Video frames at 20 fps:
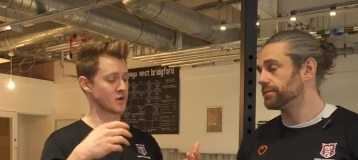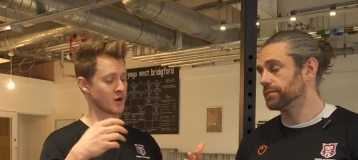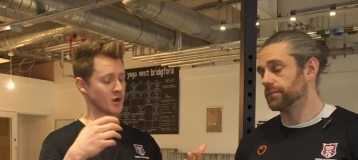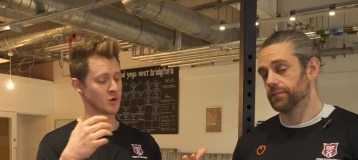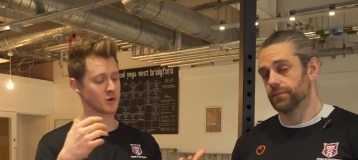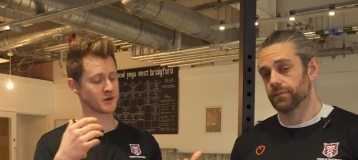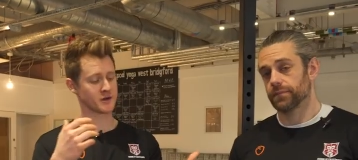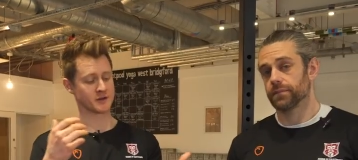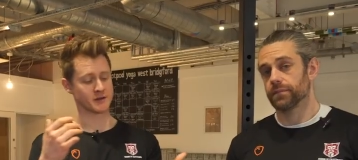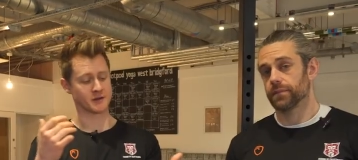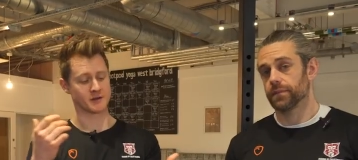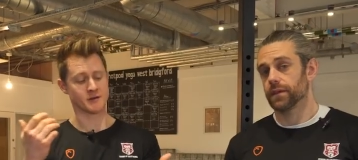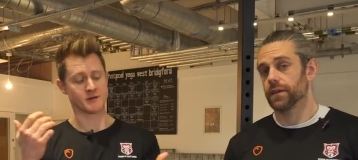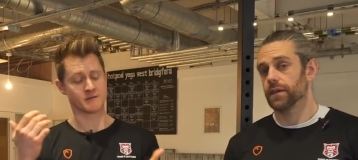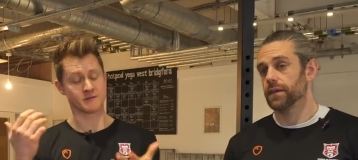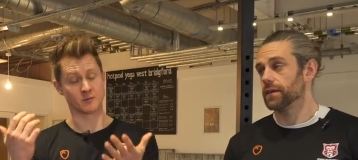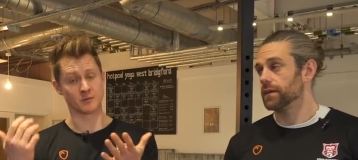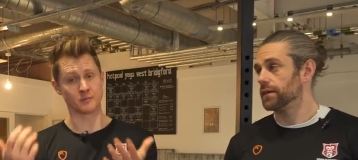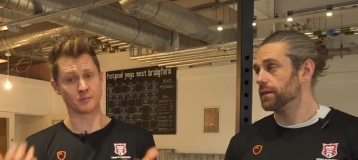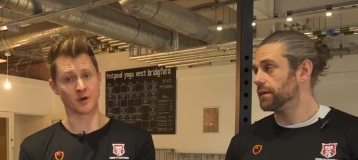Speaker 1: we've got to look at,
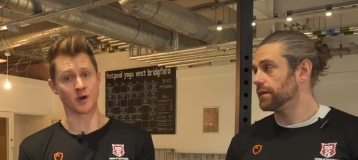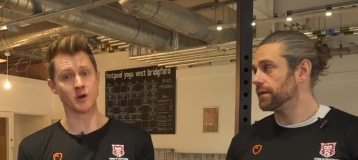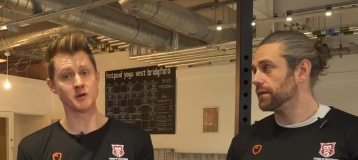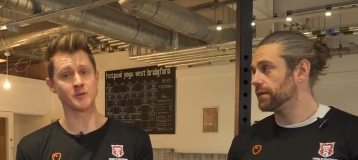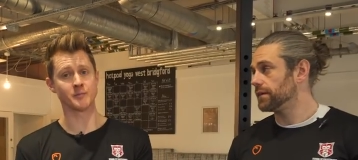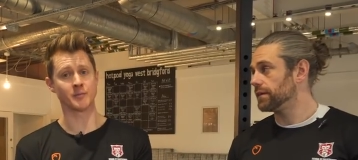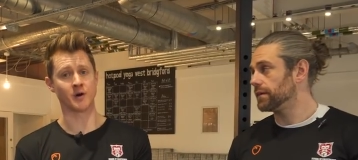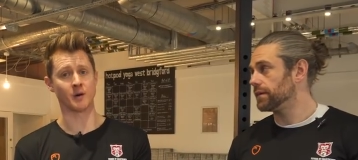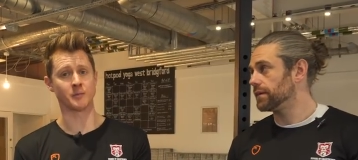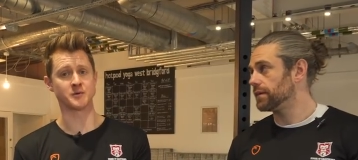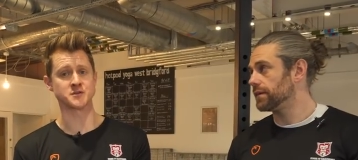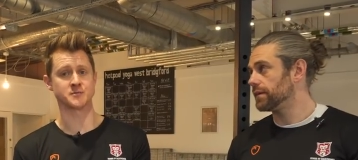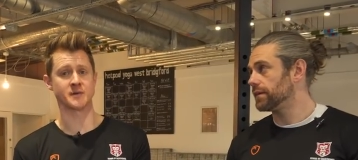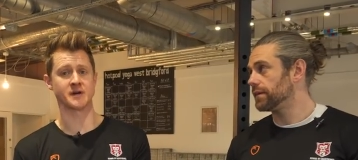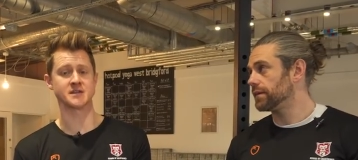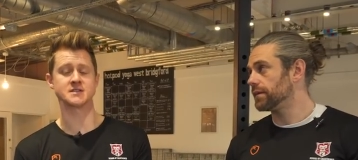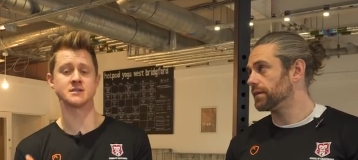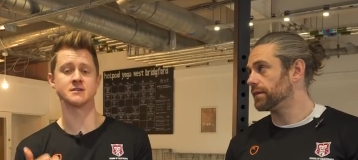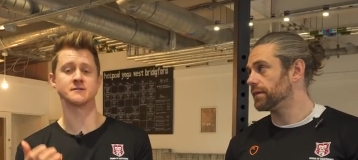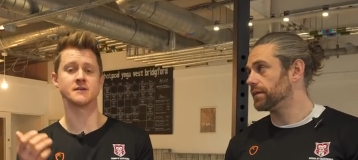from a below the bar
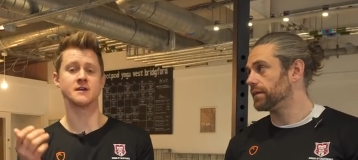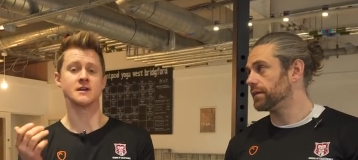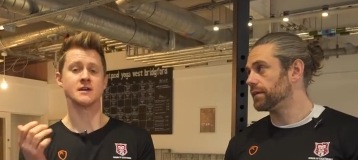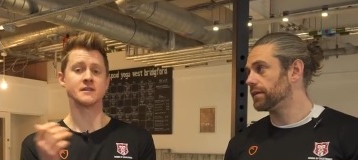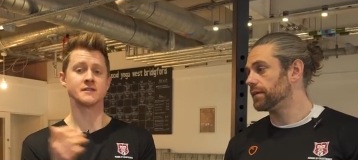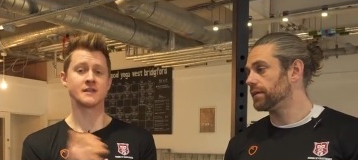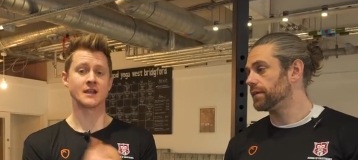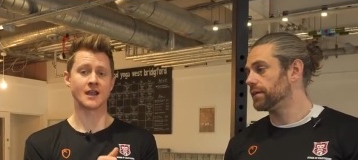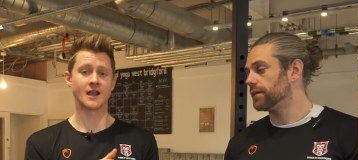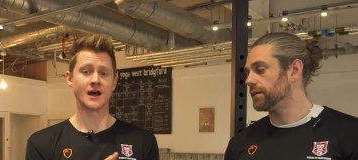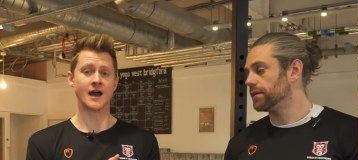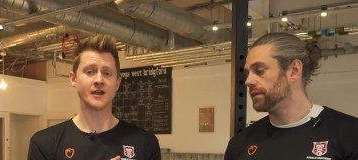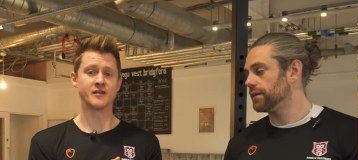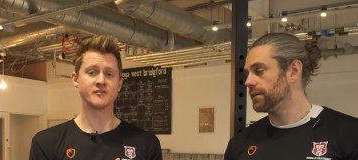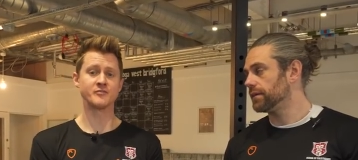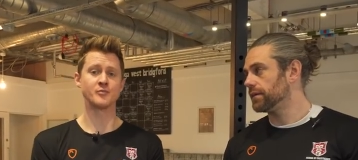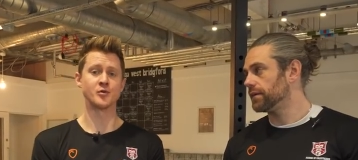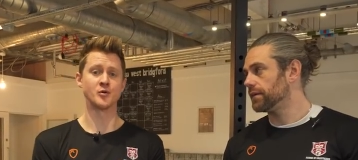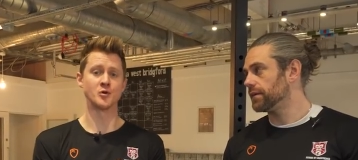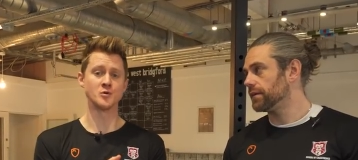perspective, the line
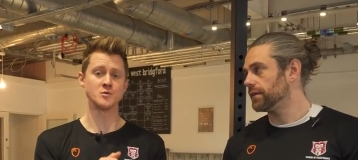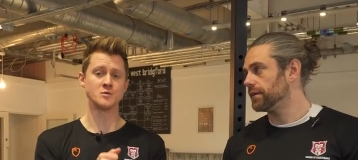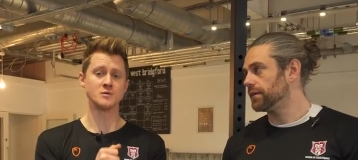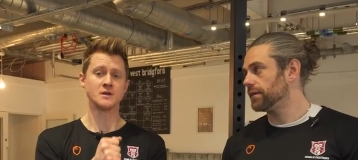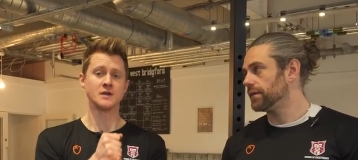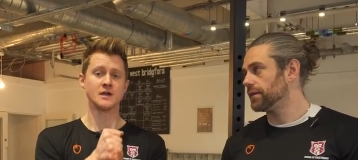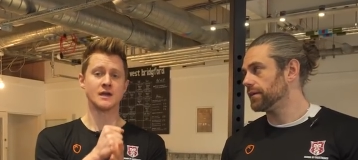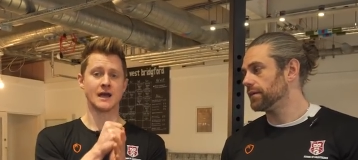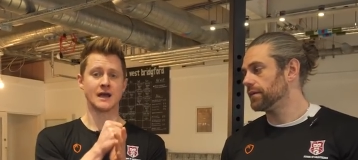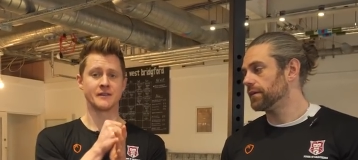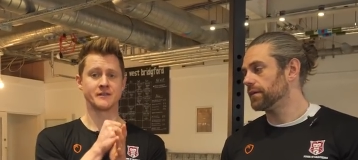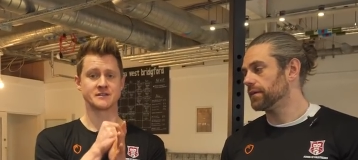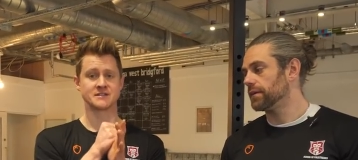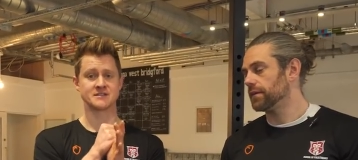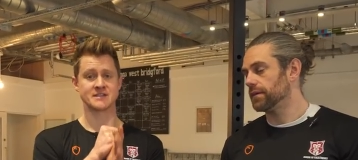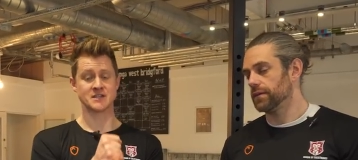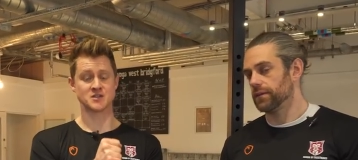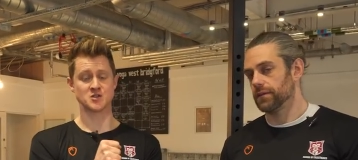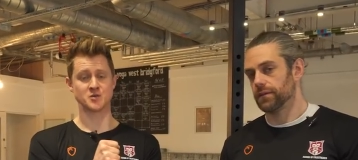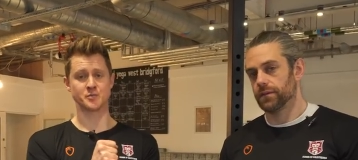of pull and the
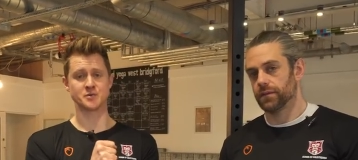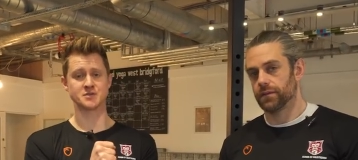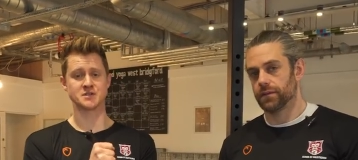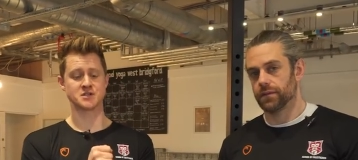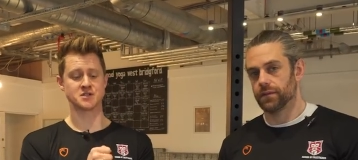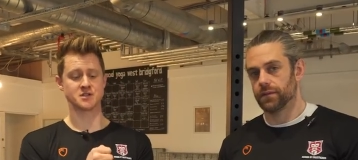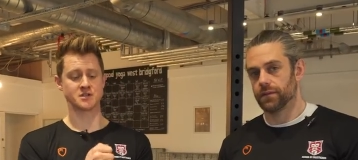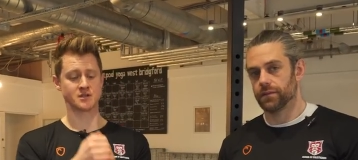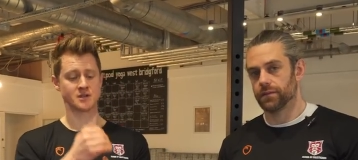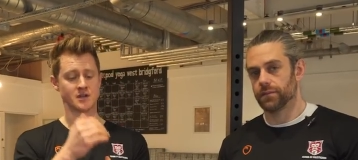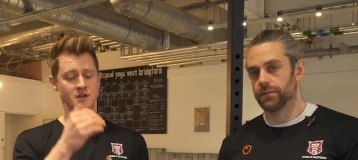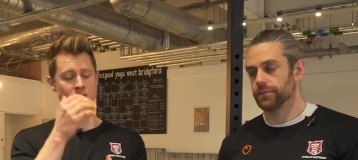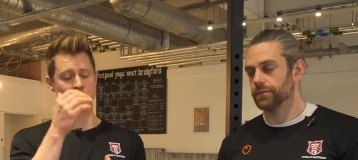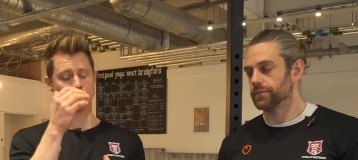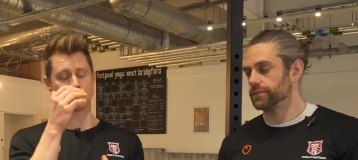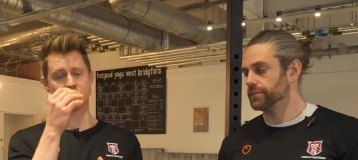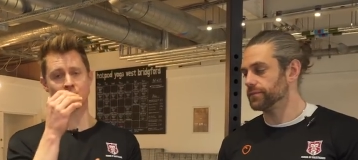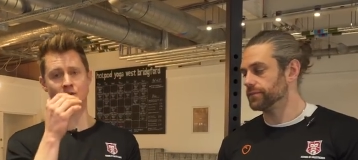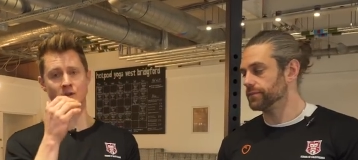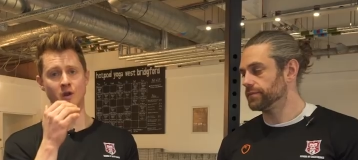set-up position.
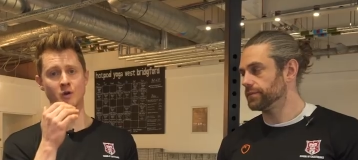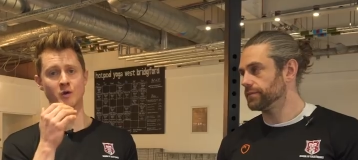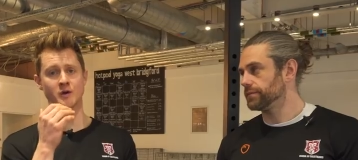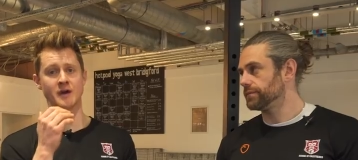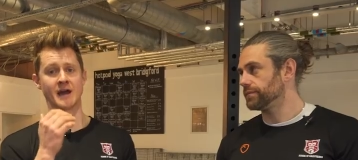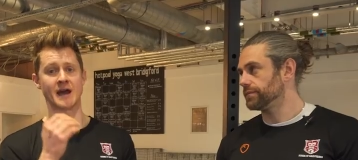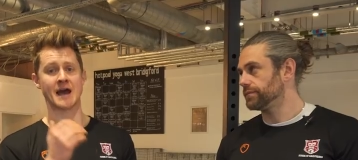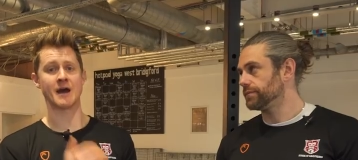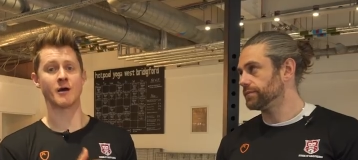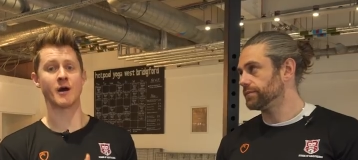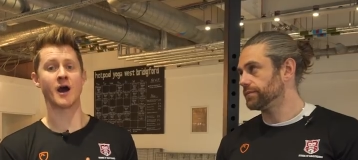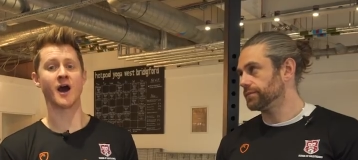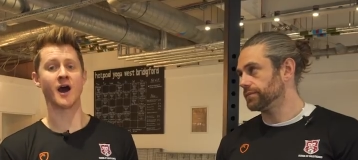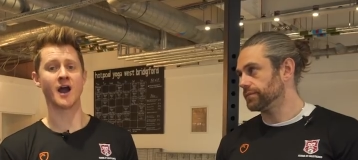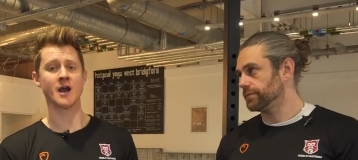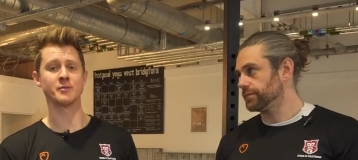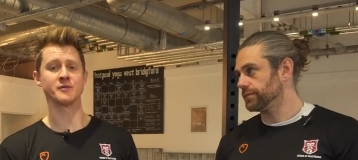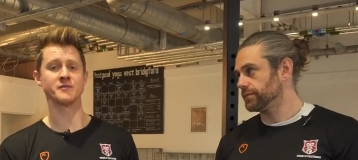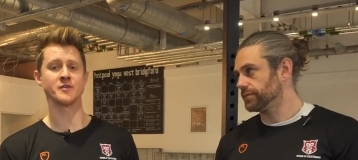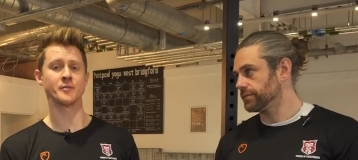We've got to look at how high
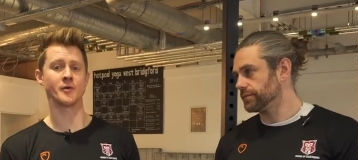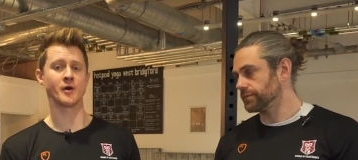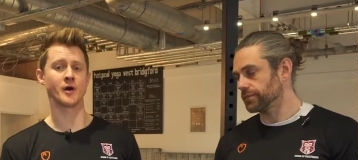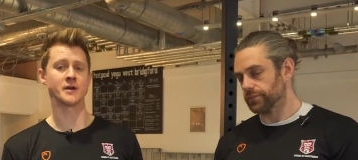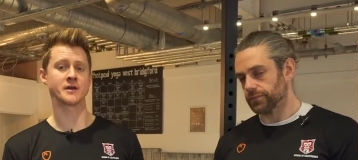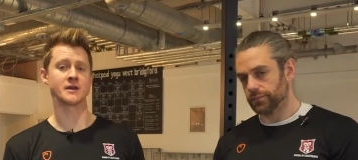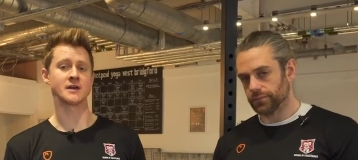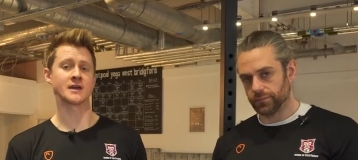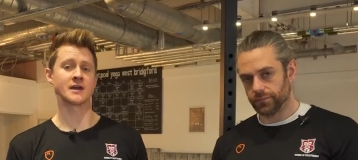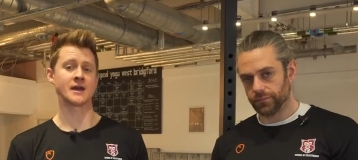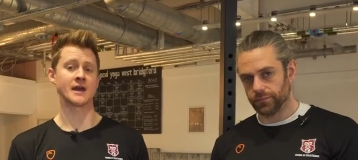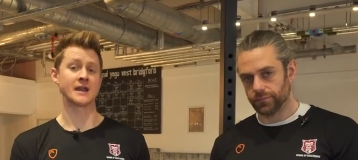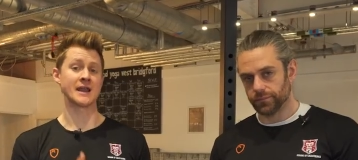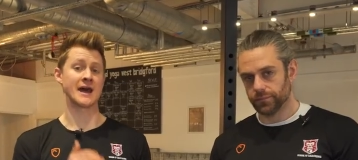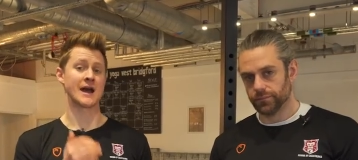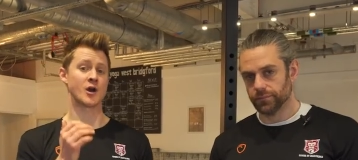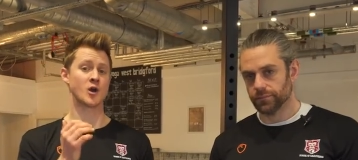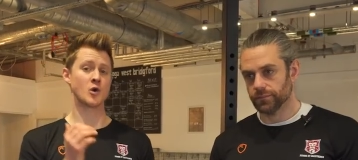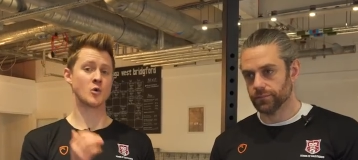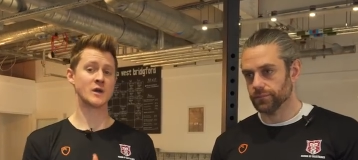above the bar you can get and
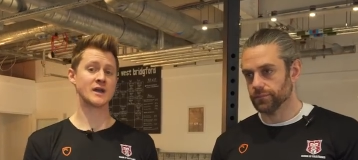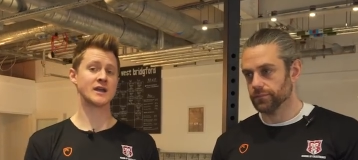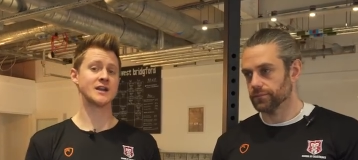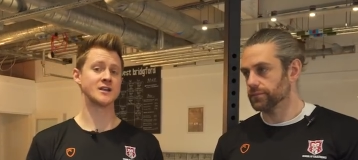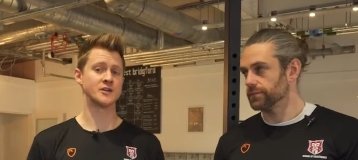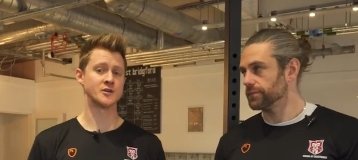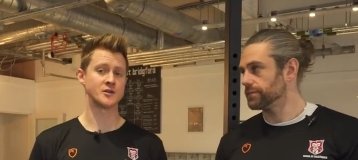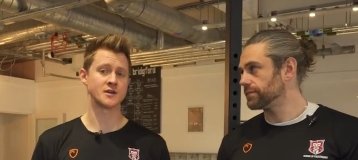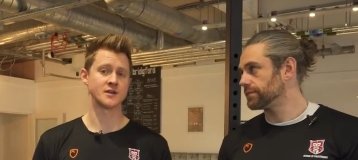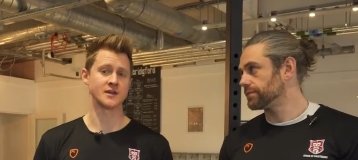how quickly you